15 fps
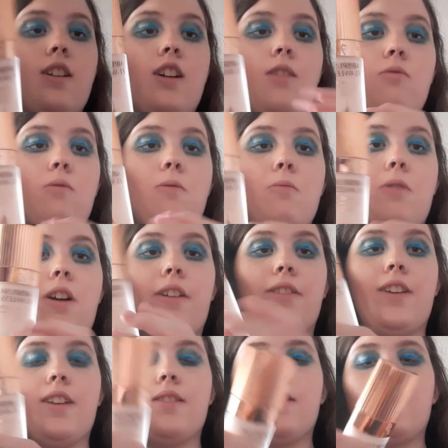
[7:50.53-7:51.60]
I will be wearing
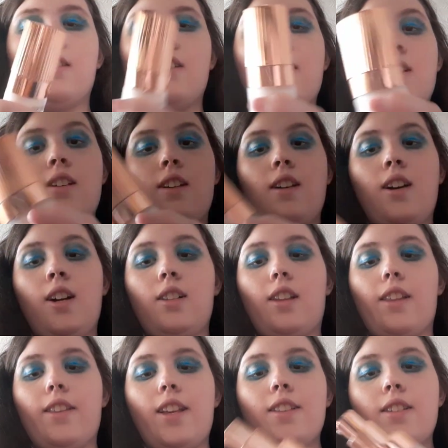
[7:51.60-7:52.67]
this.
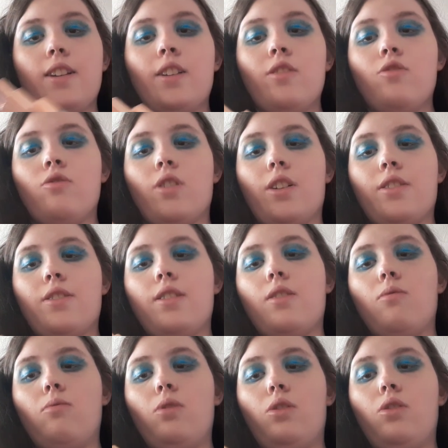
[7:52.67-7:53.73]
But this I can trust, it
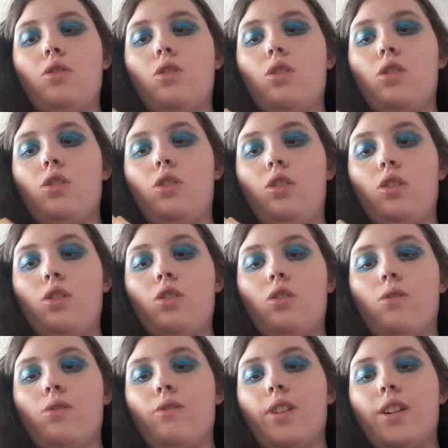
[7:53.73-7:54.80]
will not look
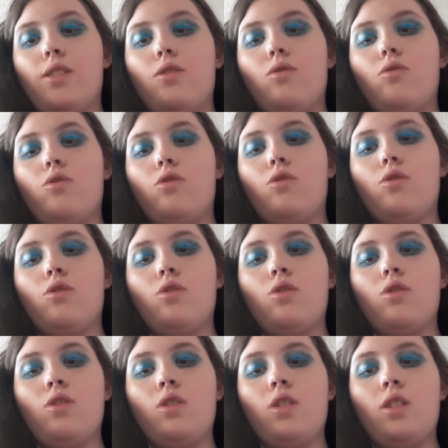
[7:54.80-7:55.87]
orange.
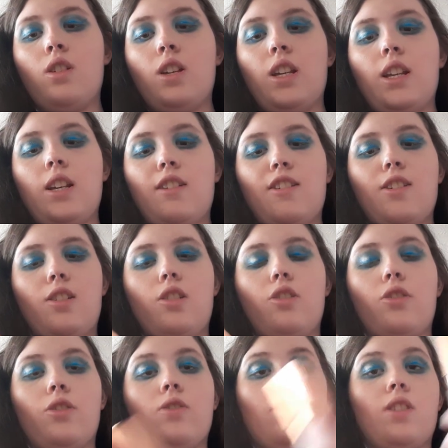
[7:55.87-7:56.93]

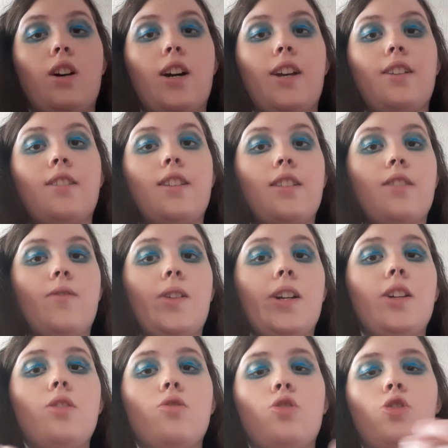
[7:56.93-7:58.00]
Looks nice, it's a very
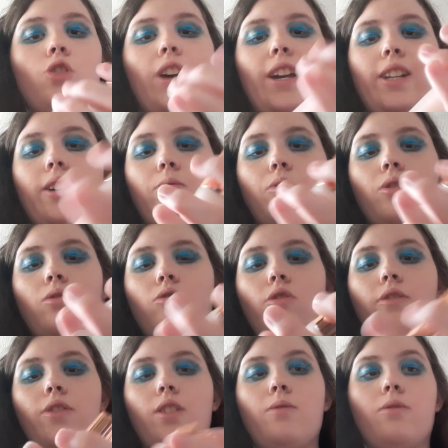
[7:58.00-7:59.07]
good shade. I wasn't sure
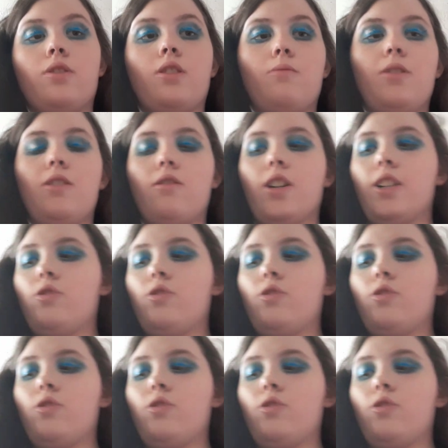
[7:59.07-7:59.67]
if this was going to be the right